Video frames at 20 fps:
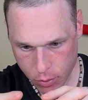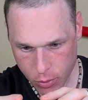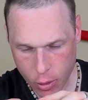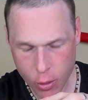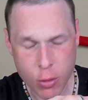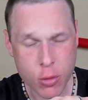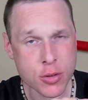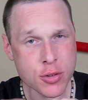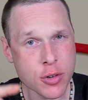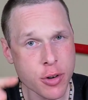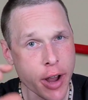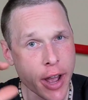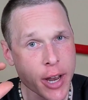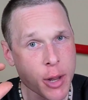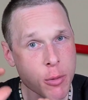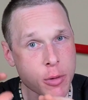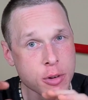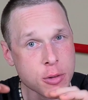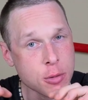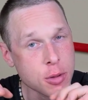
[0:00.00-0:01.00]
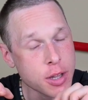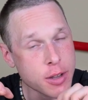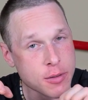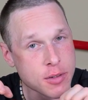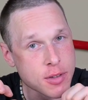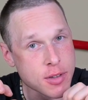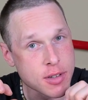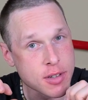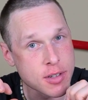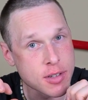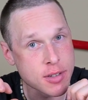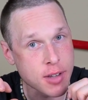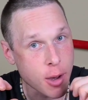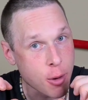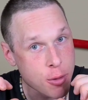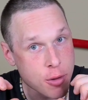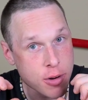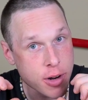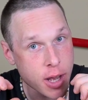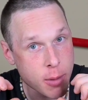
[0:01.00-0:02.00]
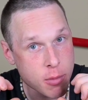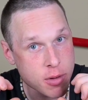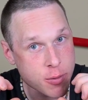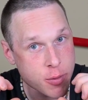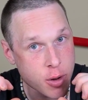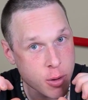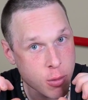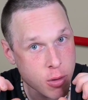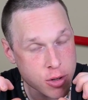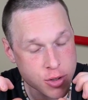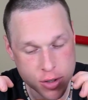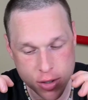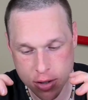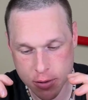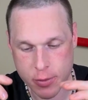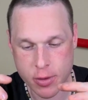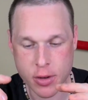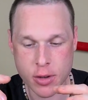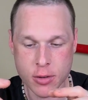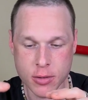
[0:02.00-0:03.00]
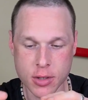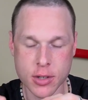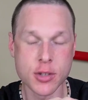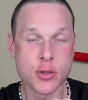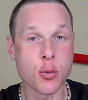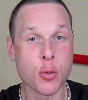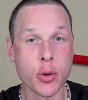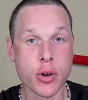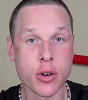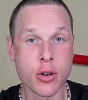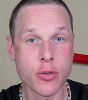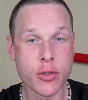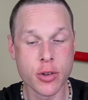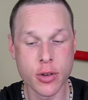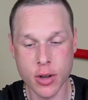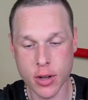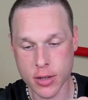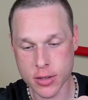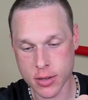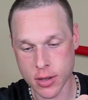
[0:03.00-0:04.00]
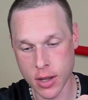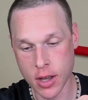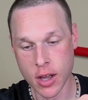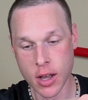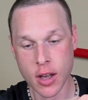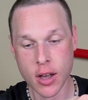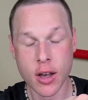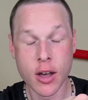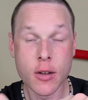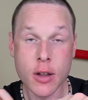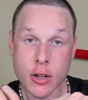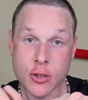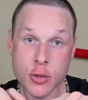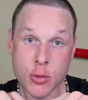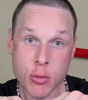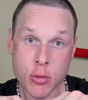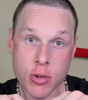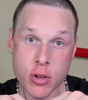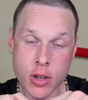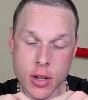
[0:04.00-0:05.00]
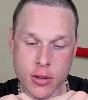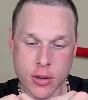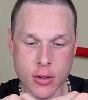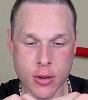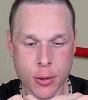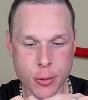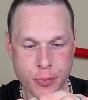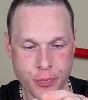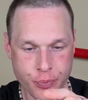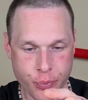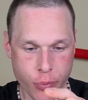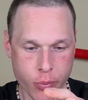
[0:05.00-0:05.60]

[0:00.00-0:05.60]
Or is there anyone who lives in the southern hemisphere watching these videos and it's winter for you guys? I'd actually really like to know.